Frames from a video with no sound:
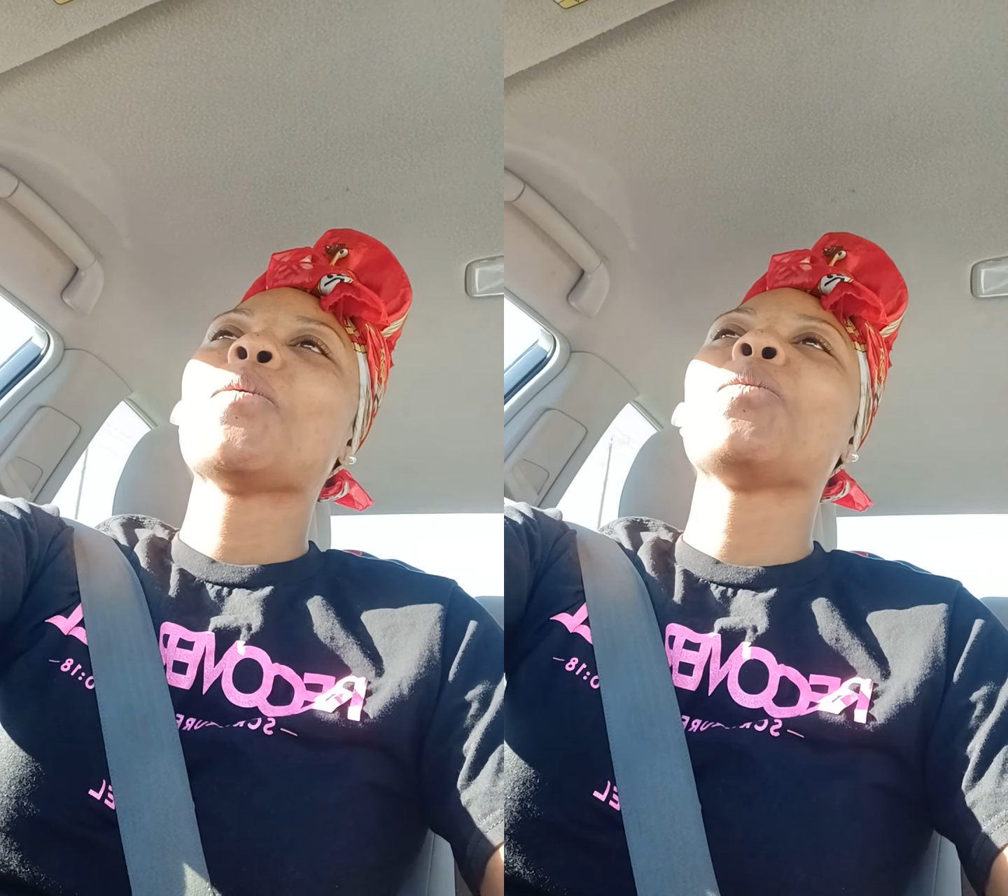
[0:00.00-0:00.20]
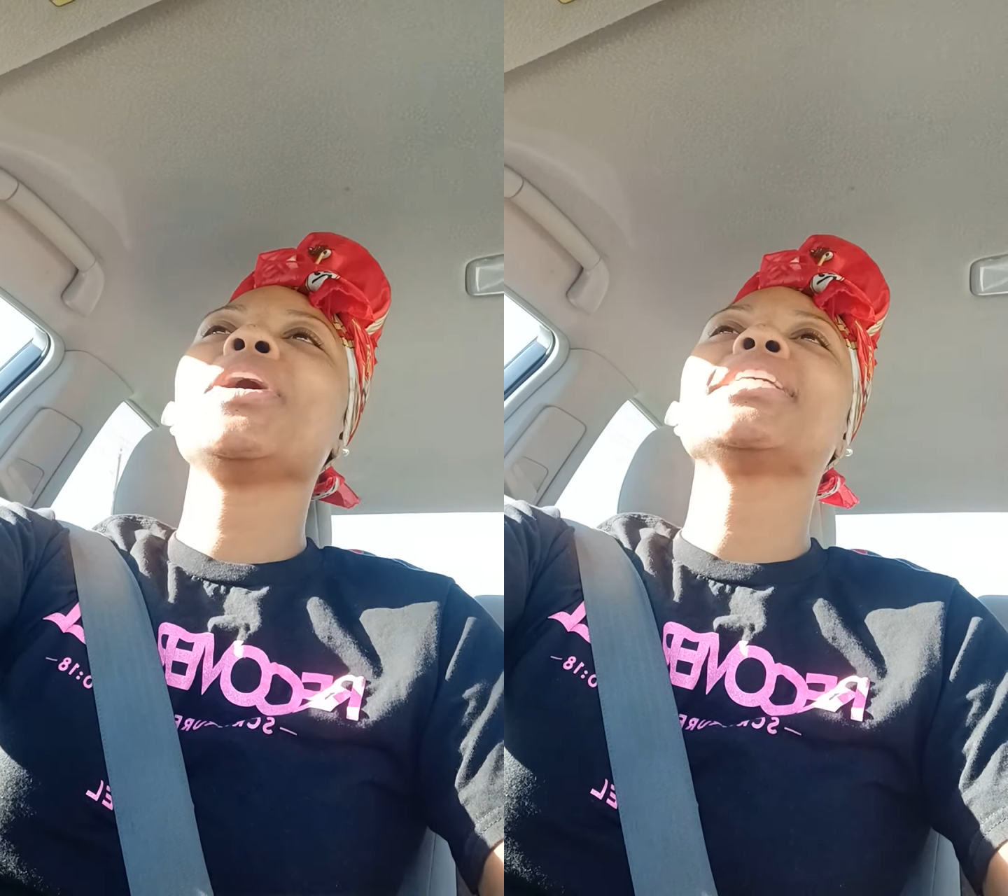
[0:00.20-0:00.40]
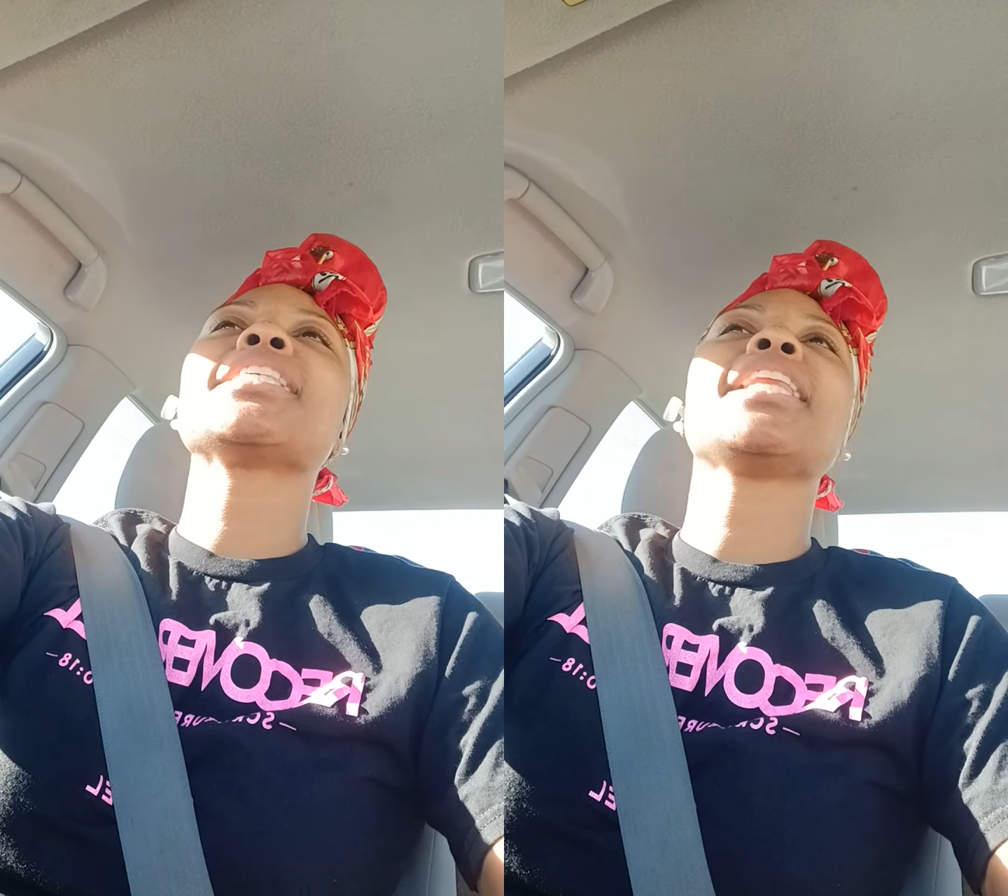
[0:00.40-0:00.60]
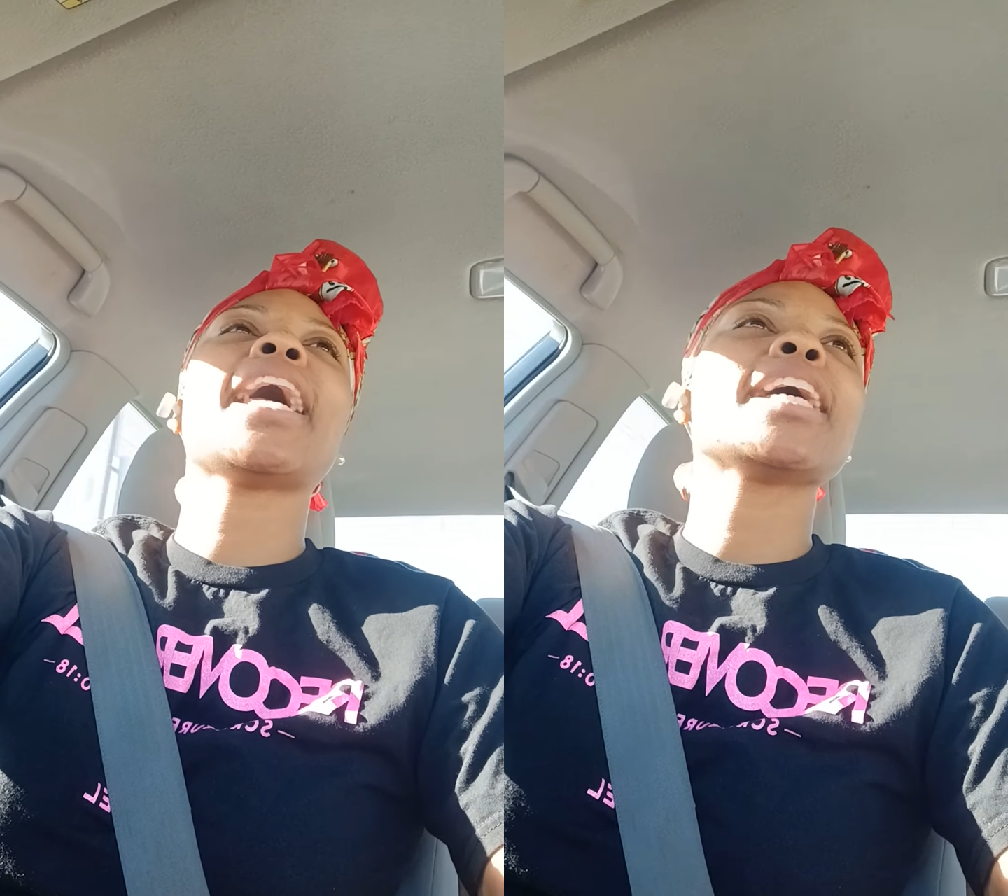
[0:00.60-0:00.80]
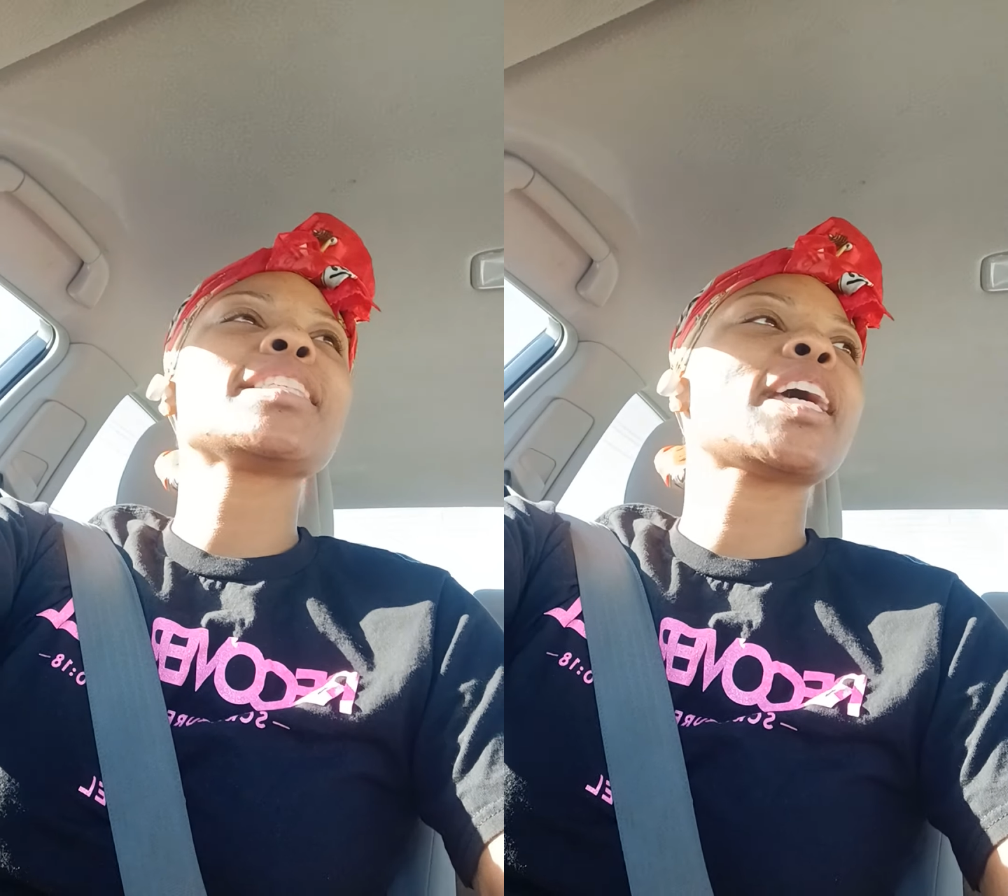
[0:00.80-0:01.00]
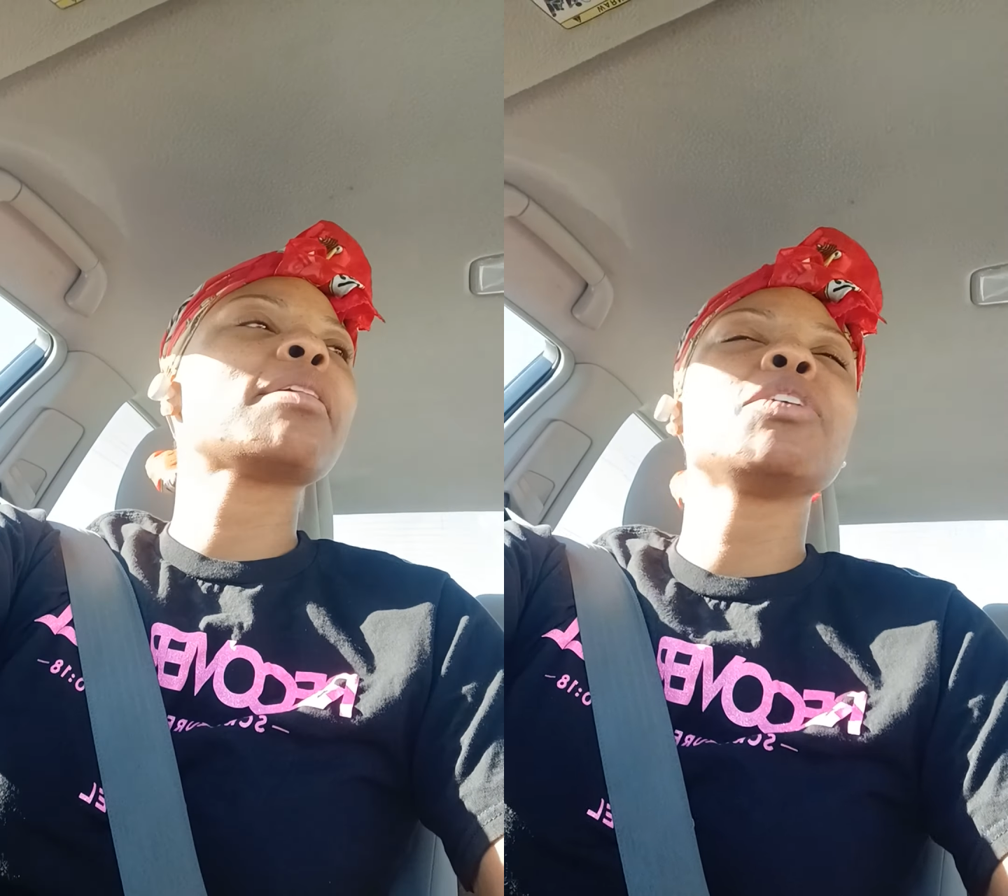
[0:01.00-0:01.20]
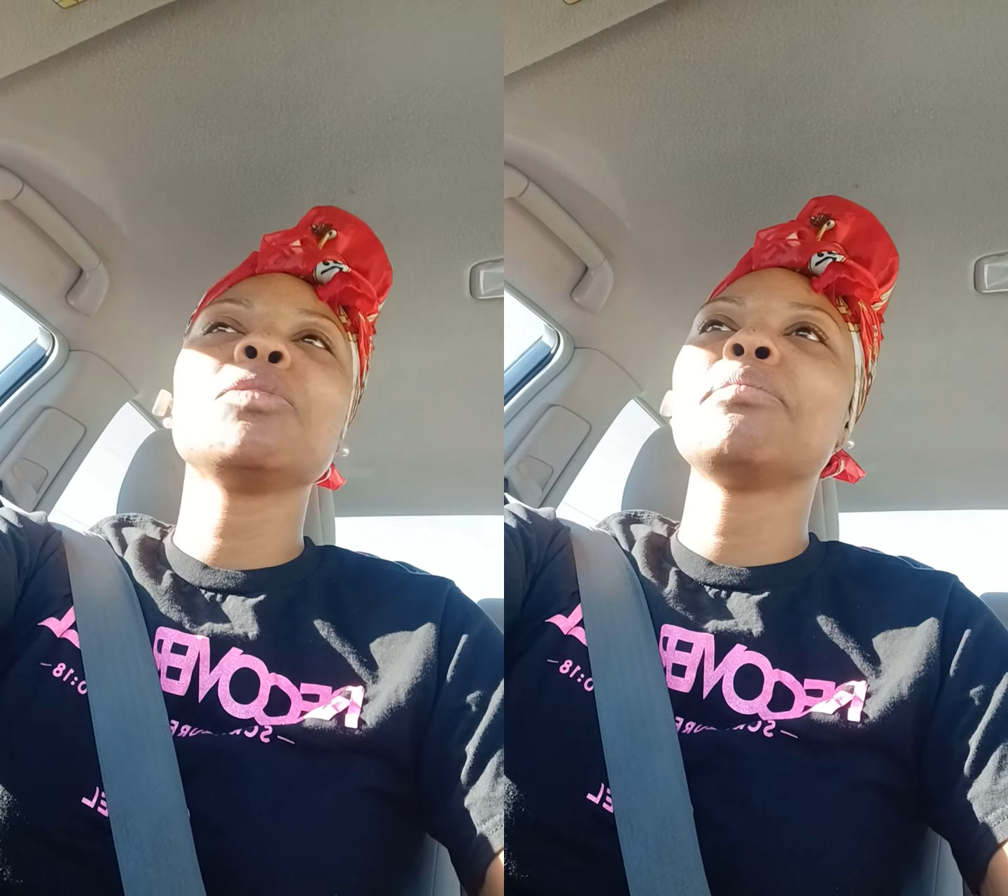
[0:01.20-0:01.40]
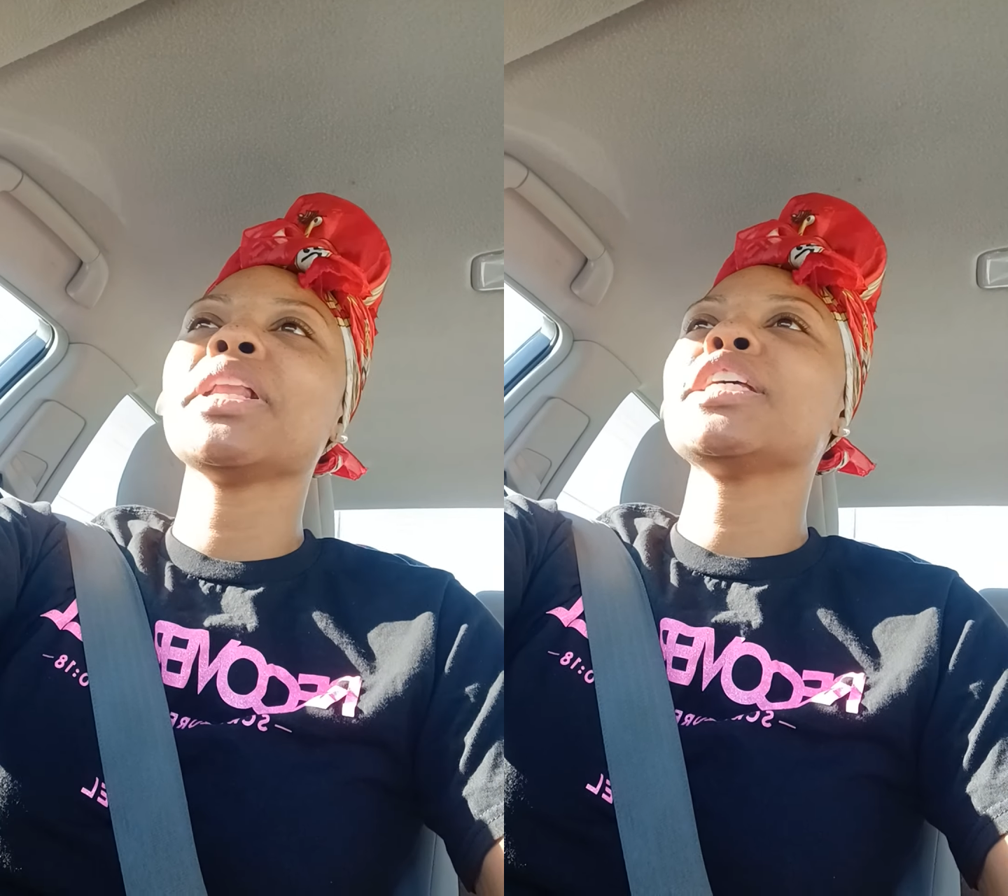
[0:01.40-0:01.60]
When is the last time
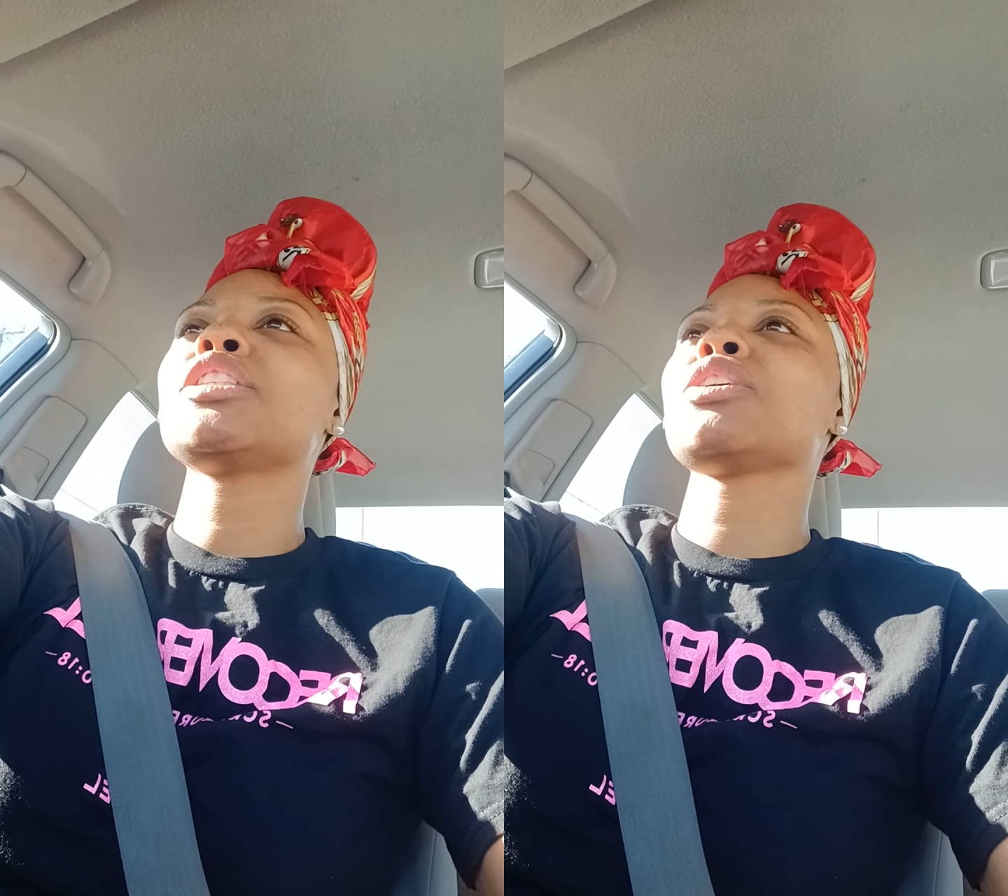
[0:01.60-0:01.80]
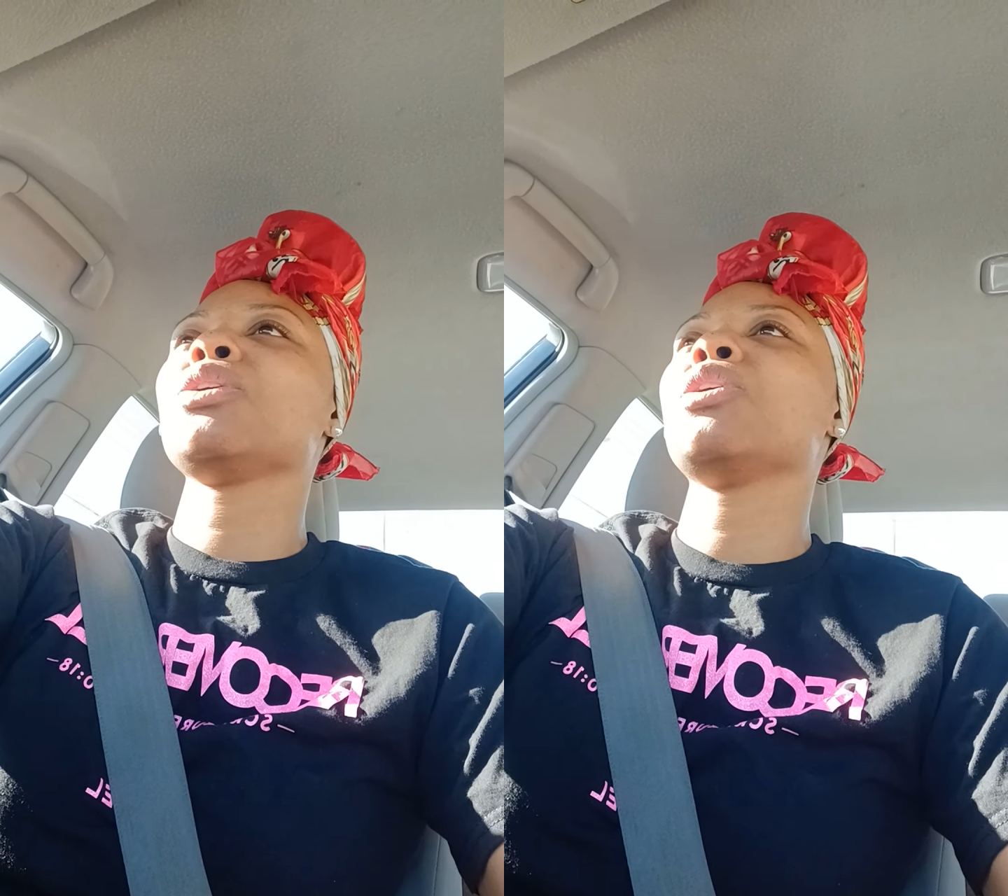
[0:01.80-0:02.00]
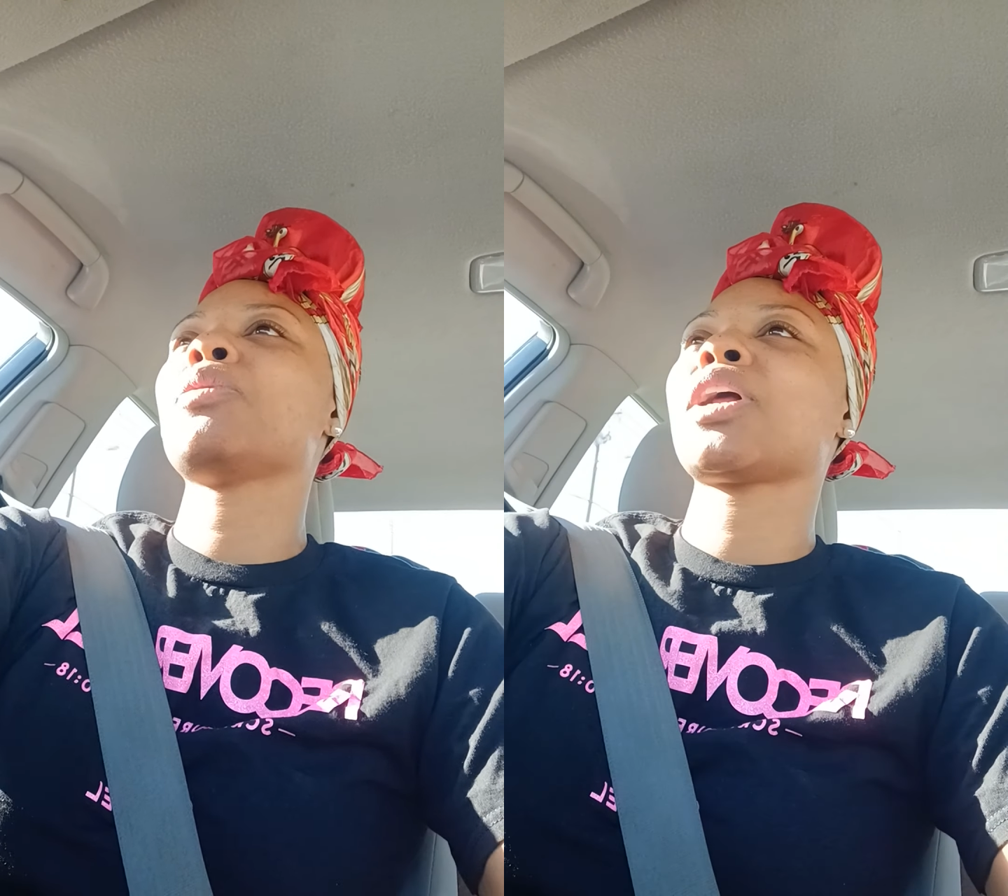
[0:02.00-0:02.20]
you blessed the Lord